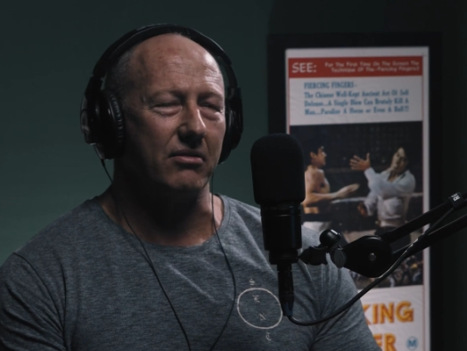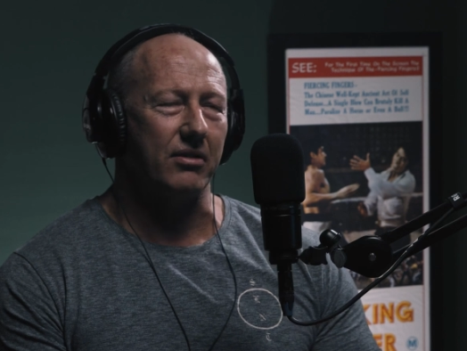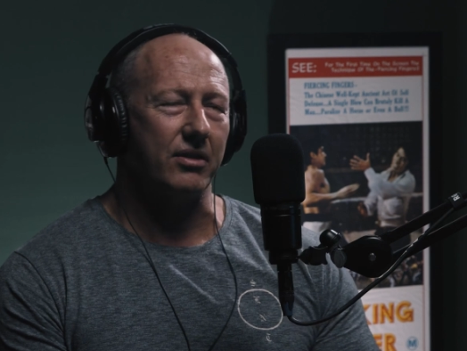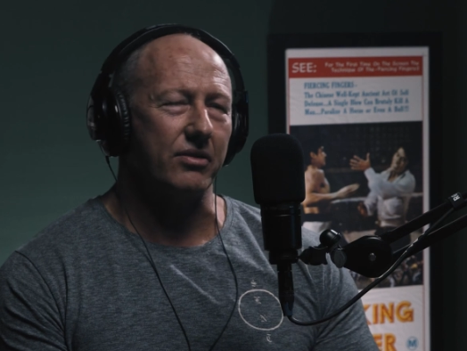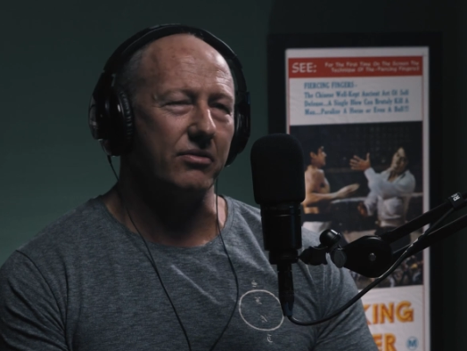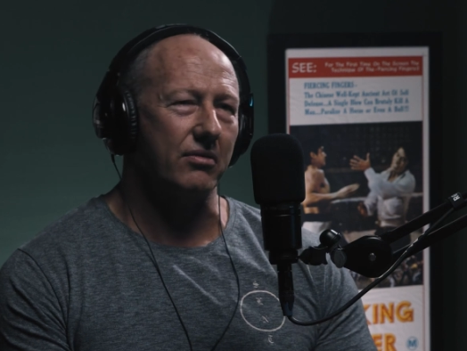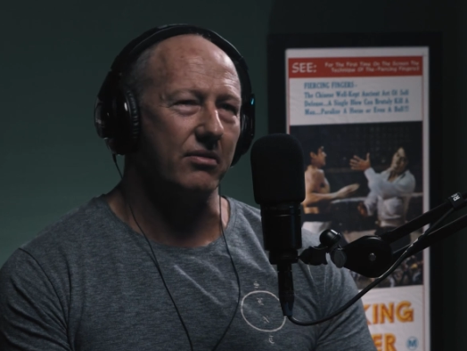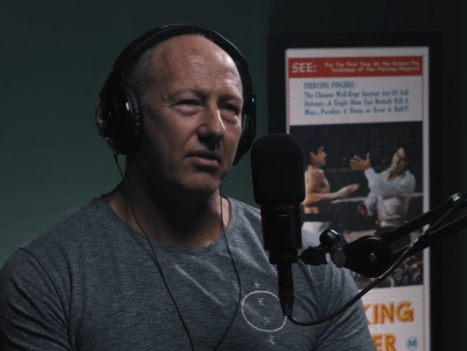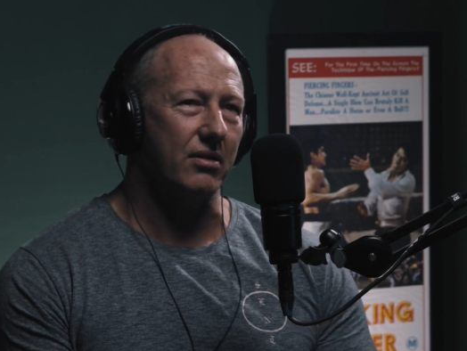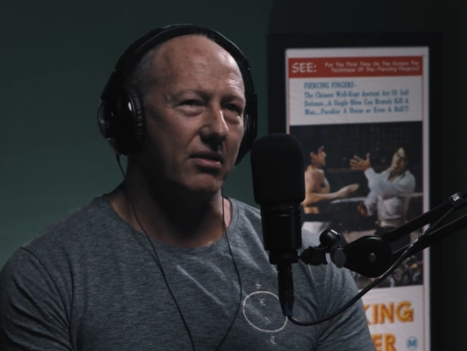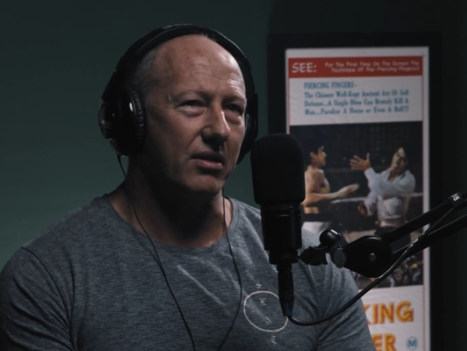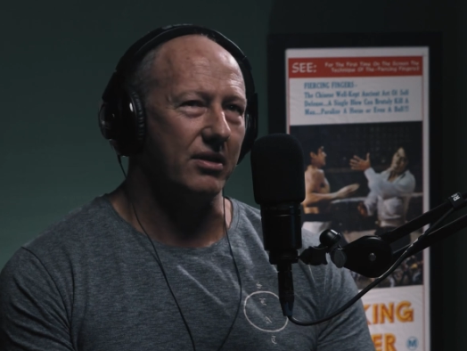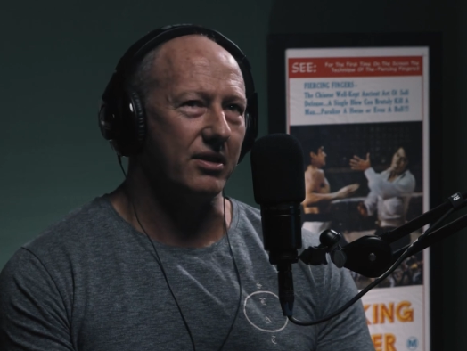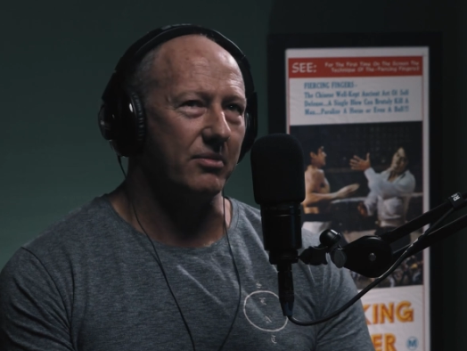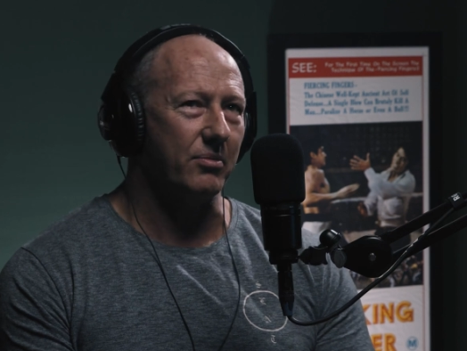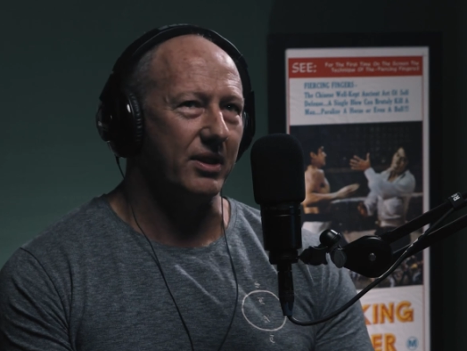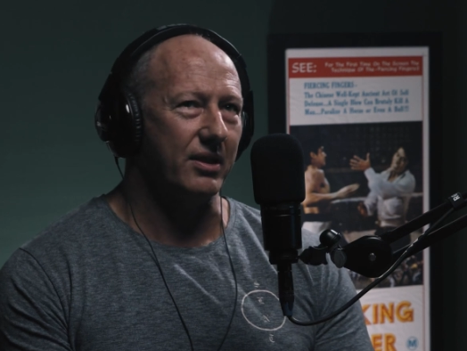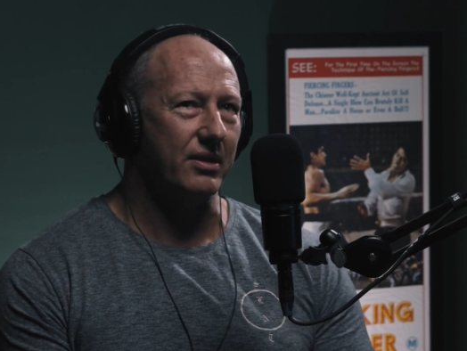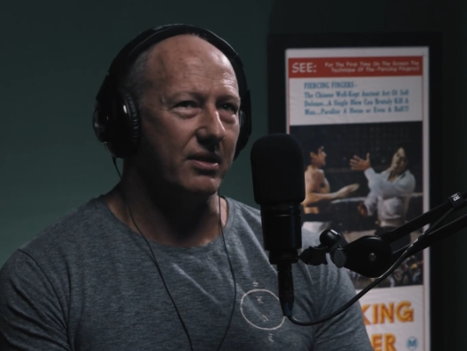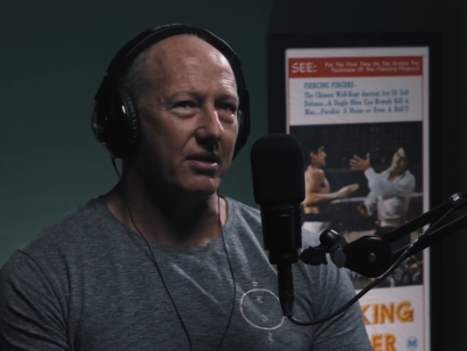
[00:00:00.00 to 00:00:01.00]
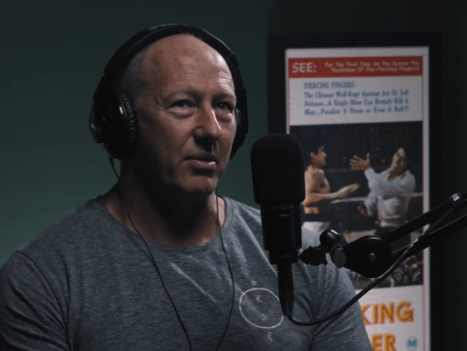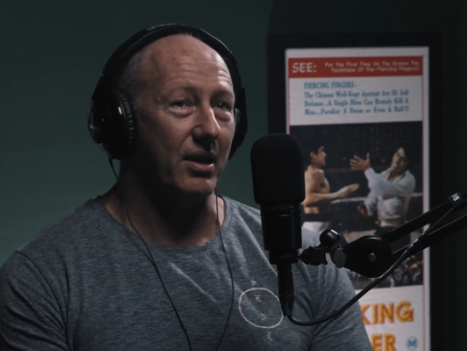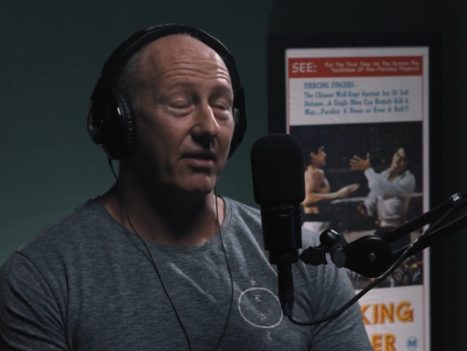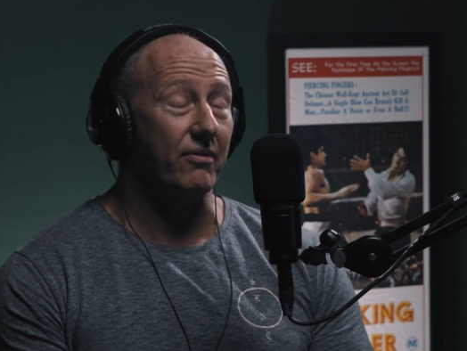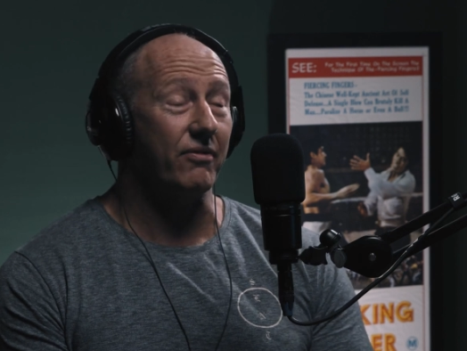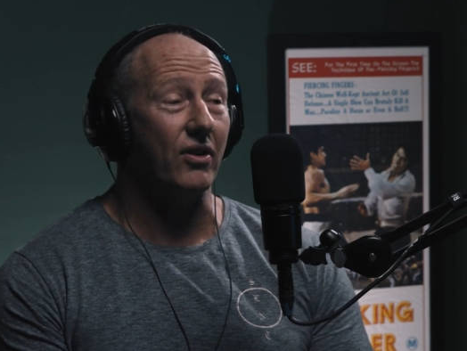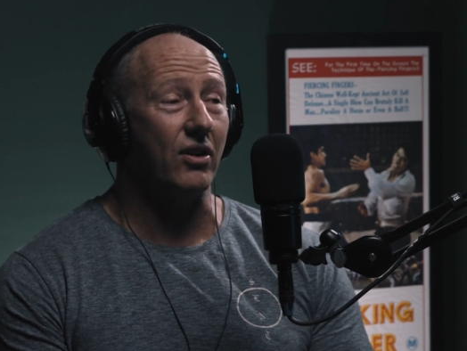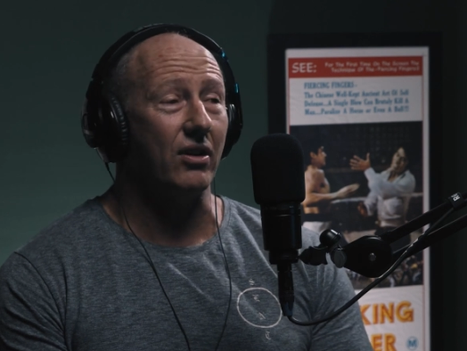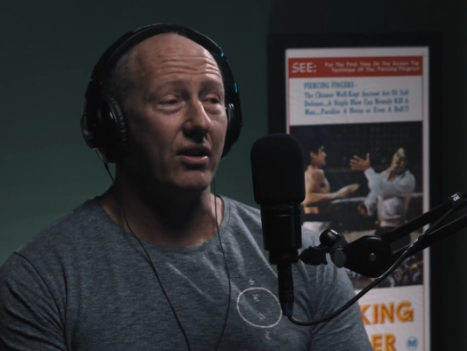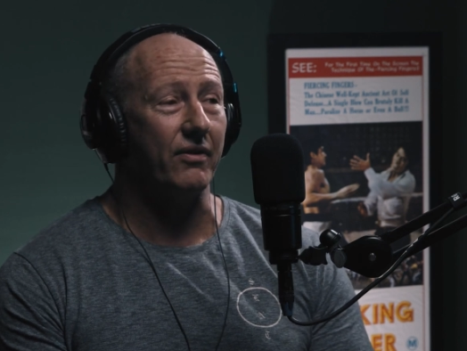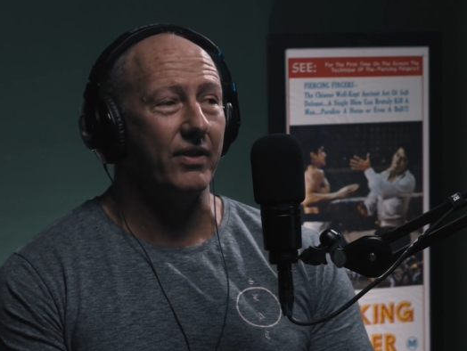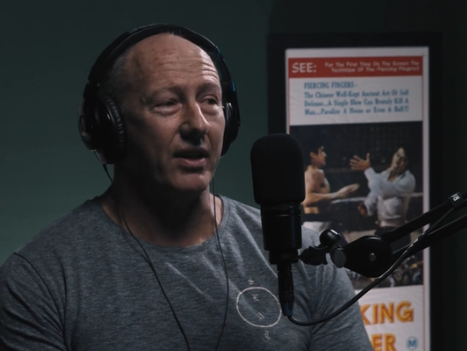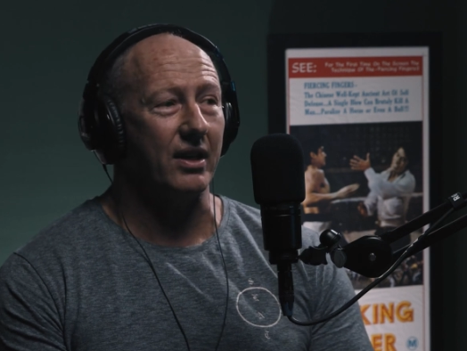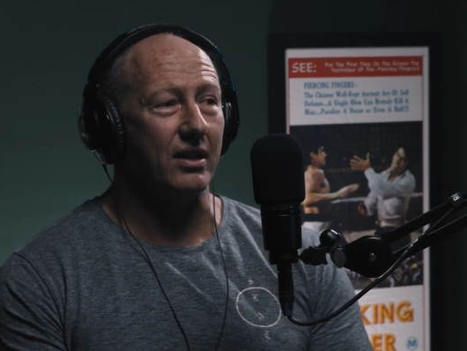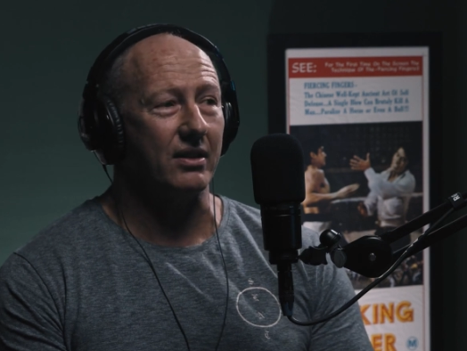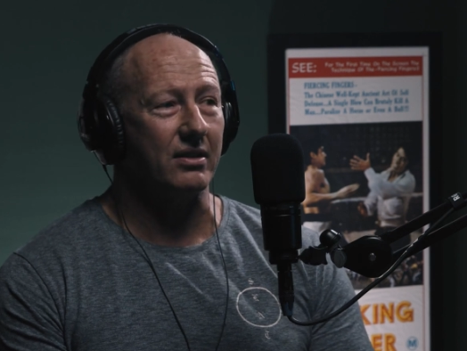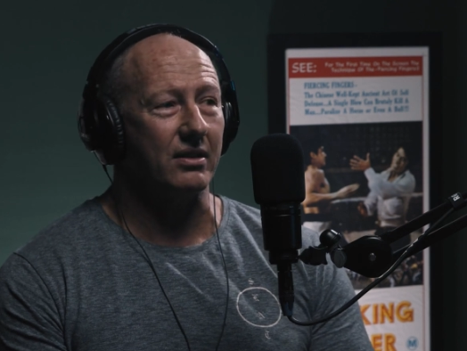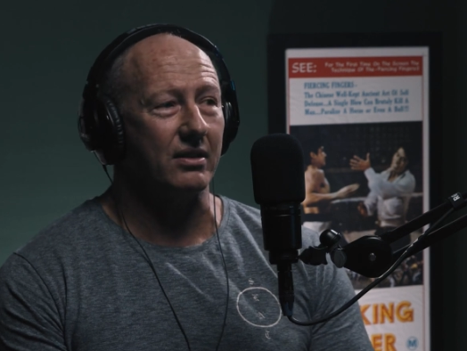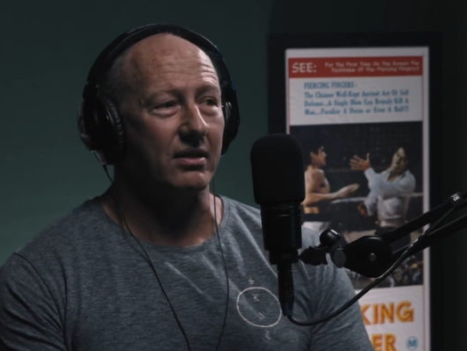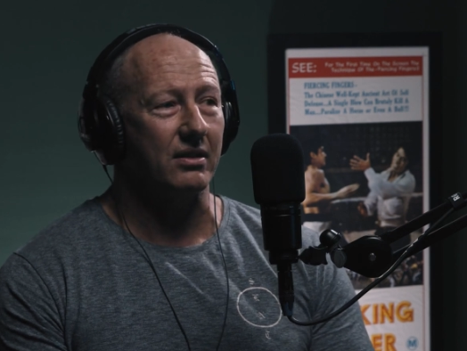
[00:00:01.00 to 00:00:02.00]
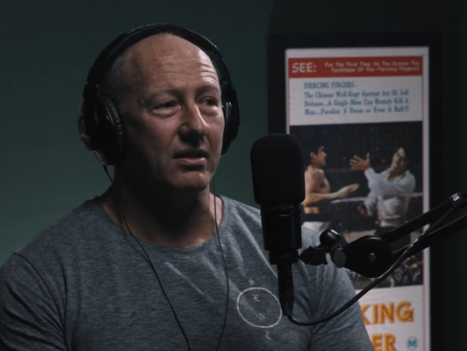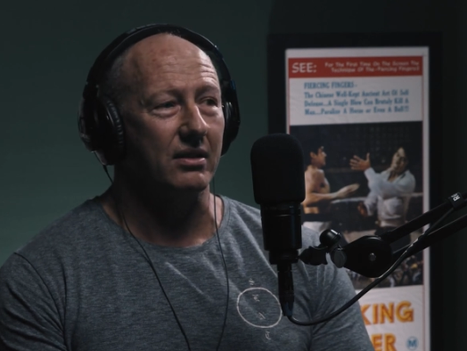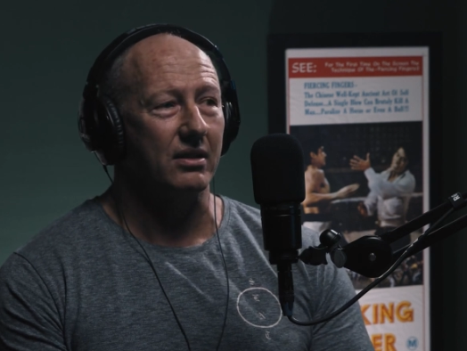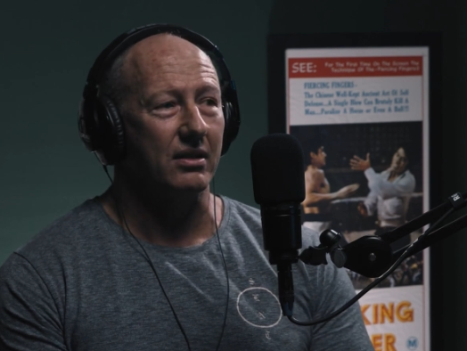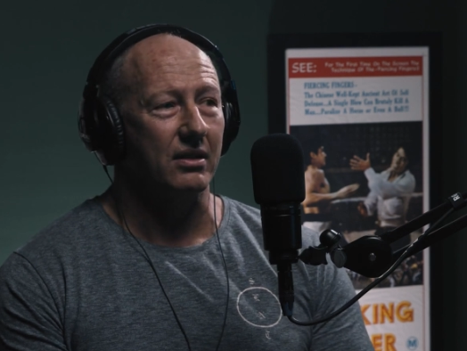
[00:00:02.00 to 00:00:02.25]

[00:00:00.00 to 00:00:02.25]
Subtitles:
traditional Chinese medicine about 5,000.